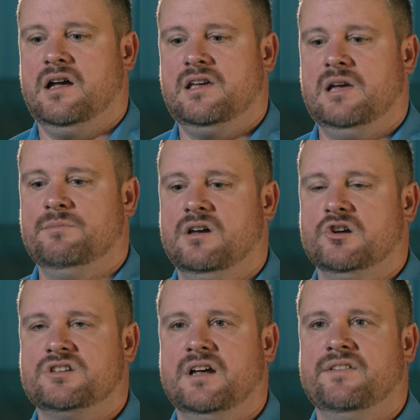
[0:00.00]
I came to
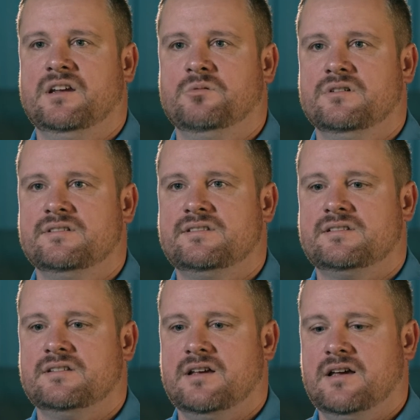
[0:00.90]
understand that it
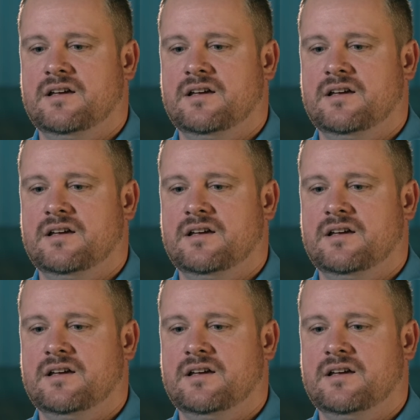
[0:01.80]
was uh,